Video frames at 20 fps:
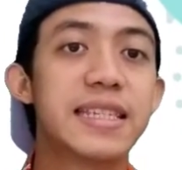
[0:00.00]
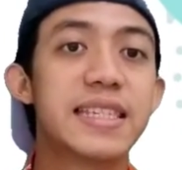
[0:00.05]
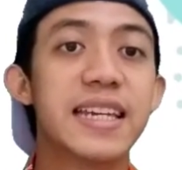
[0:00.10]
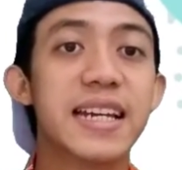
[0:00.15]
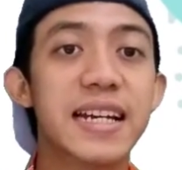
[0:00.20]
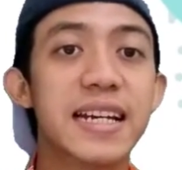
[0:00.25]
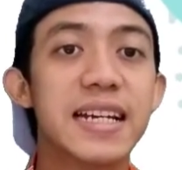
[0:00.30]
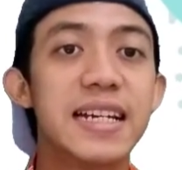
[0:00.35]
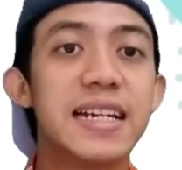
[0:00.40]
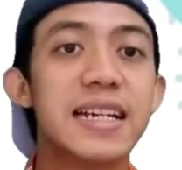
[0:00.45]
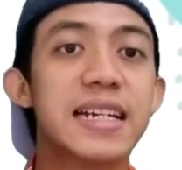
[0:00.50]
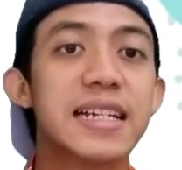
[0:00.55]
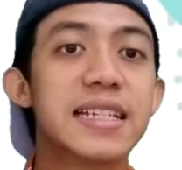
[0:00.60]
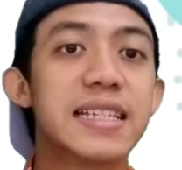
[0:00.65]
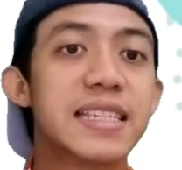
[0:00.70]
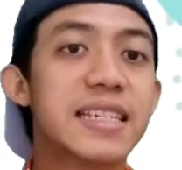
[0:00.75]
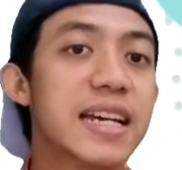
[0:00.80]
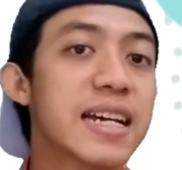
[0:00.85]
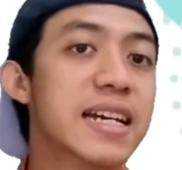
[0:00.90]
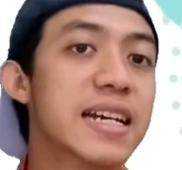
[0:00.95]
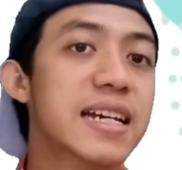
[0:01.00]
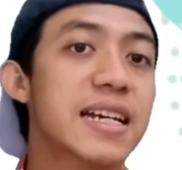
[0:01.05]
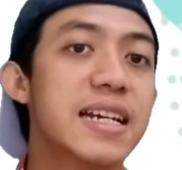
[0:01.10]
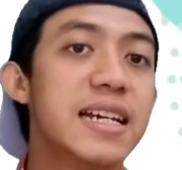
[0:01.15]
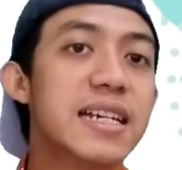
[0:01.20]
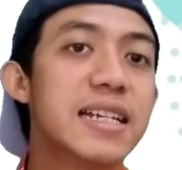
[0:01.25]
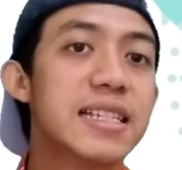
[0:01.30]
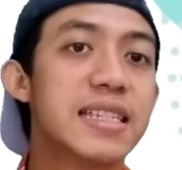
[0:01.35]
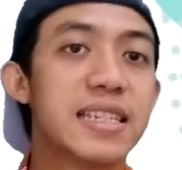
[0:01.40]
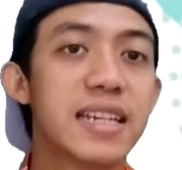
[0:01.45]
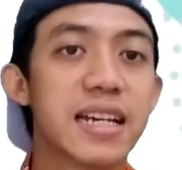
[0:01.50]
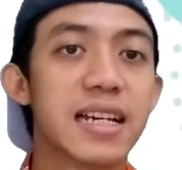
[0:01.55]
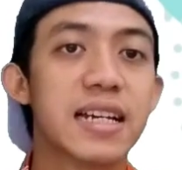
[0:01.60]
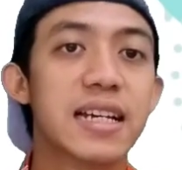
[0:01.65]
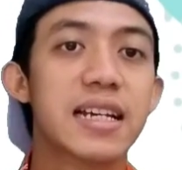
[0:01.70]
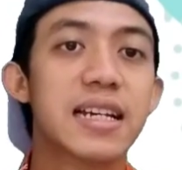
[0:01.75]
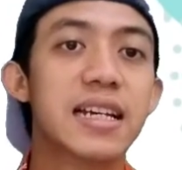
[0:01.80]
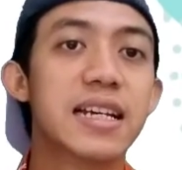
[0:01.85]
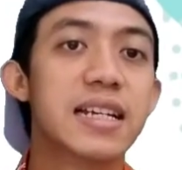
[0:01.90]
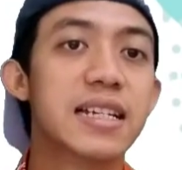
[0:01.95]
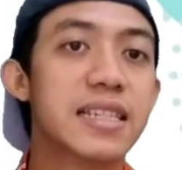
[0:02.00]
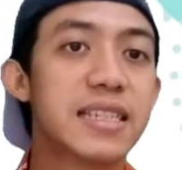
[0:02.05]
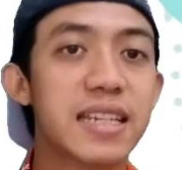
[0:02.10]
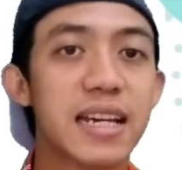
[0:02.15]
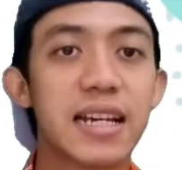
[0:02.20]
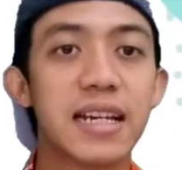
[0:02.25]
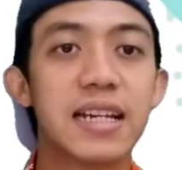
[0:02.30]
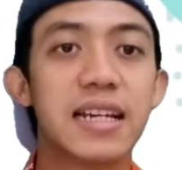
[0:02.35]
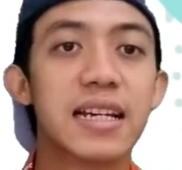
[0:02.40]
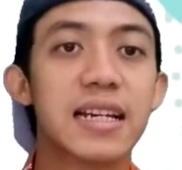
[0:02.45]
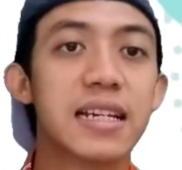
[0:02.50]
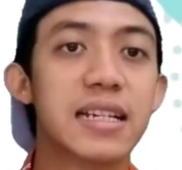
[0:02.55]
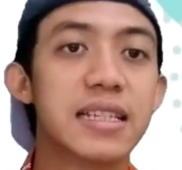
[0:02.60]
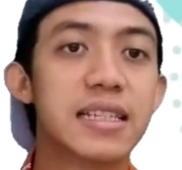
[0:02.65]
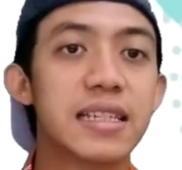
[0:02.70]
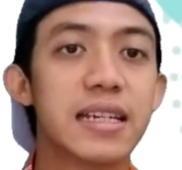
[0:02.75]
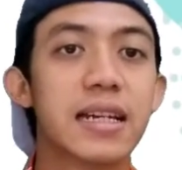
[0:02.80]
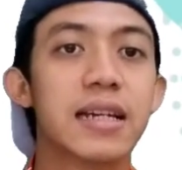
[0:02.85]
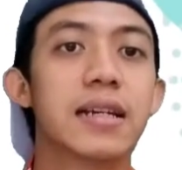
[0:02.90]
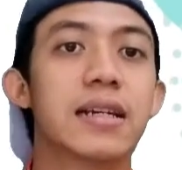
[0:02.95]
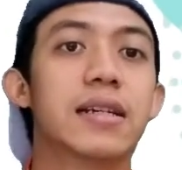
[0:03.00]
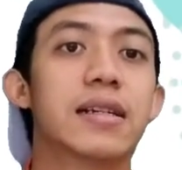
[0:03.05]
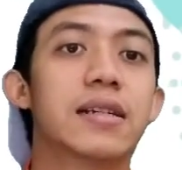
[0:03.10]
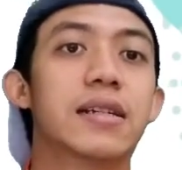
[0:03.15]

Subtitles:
J, j, j, j, j.